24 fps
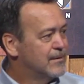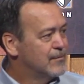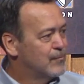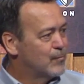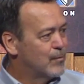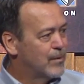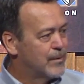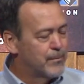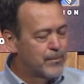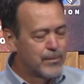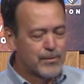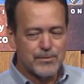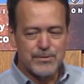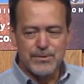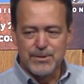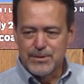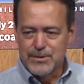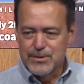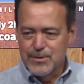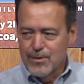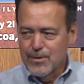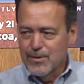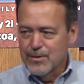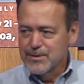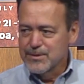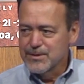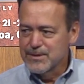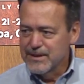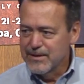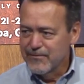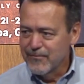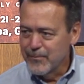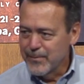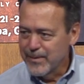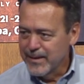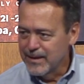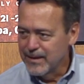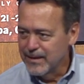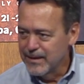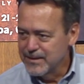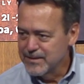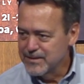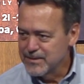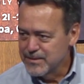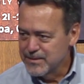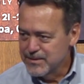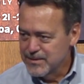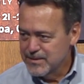One person talks and everybody
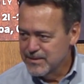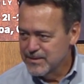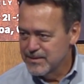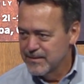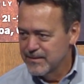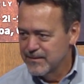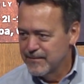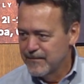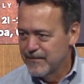listens.